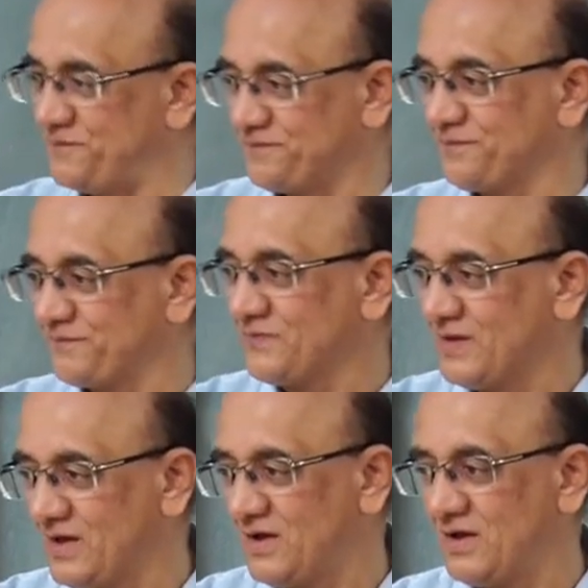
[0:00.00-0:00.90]
So, I will
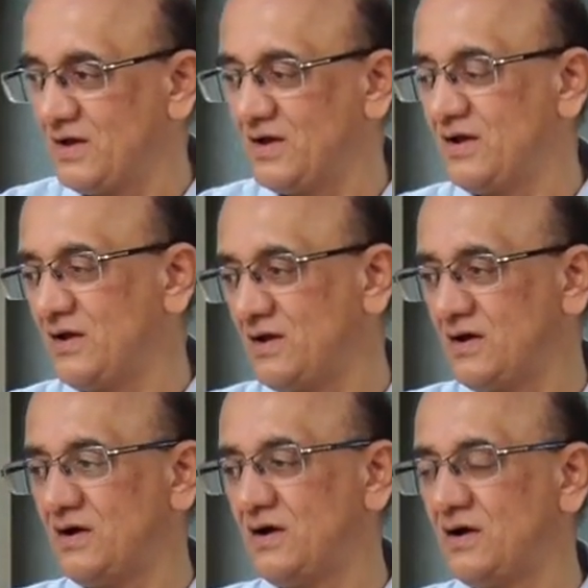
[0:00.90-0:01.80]
tell all the
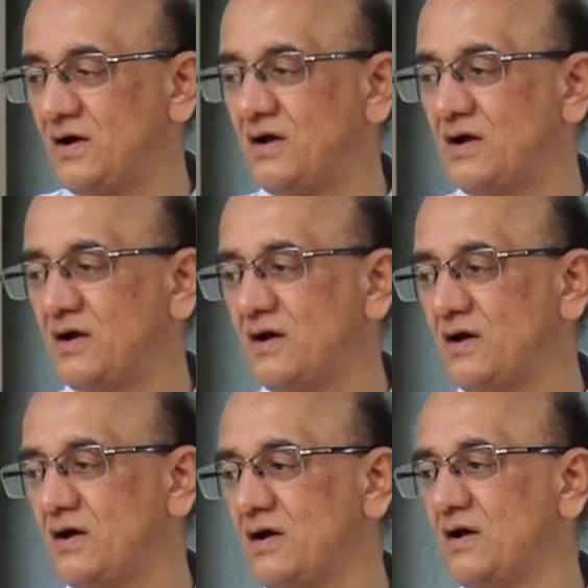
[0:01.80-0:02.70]
possibilities of the ones
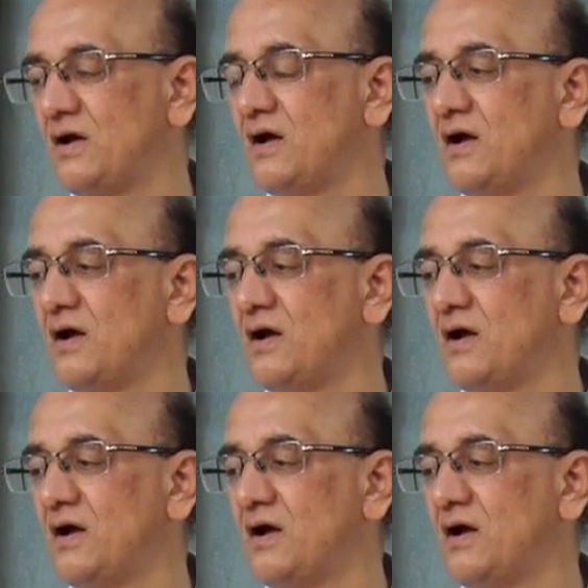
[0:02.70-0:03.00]
digit.